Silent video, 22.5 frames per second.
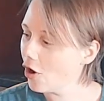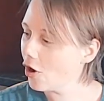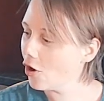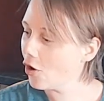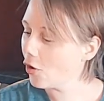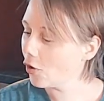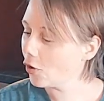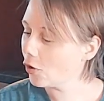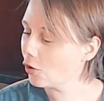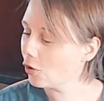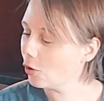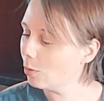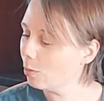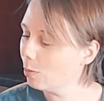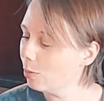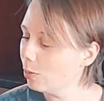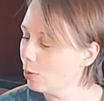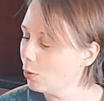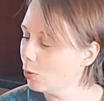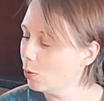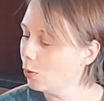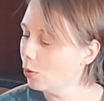Good
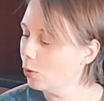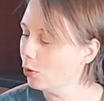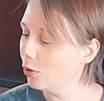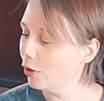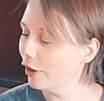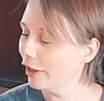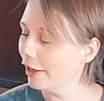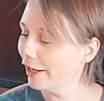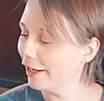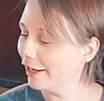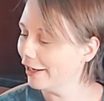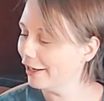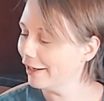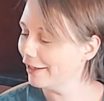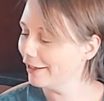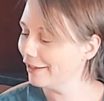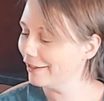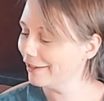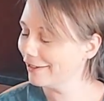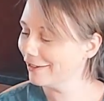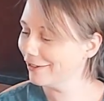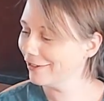boy.
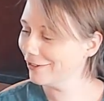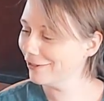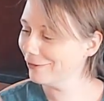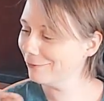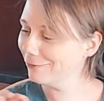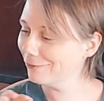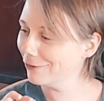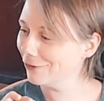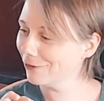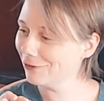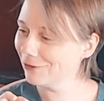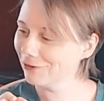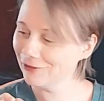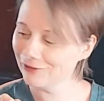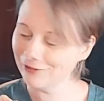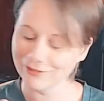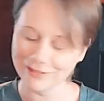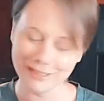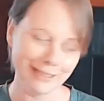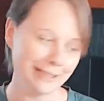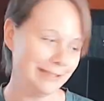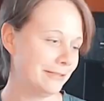Good
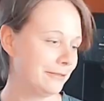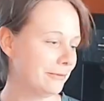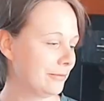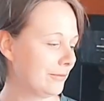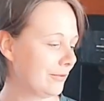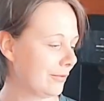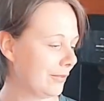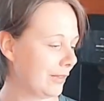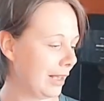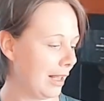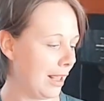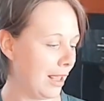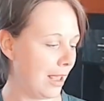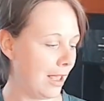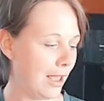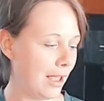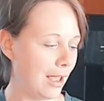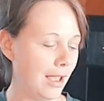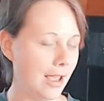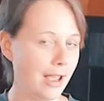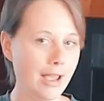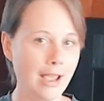boy.
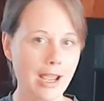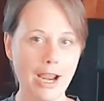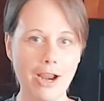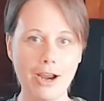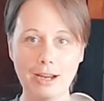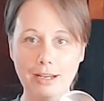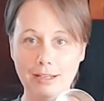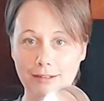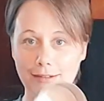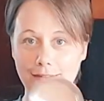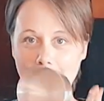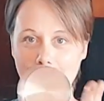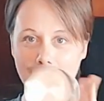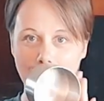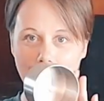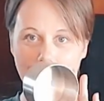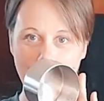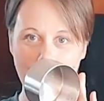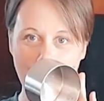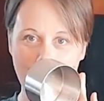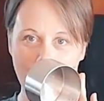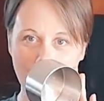Alright,
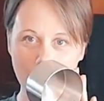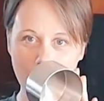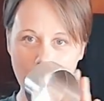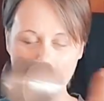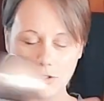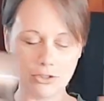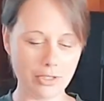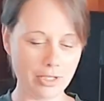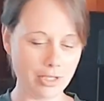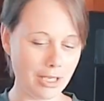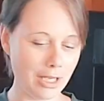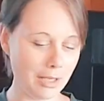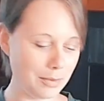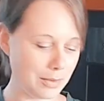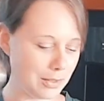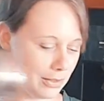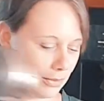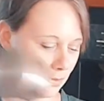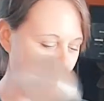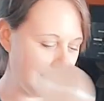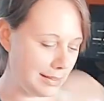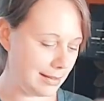we got our measuring cup,
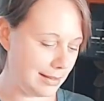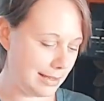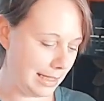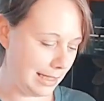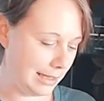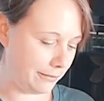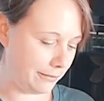so let's see.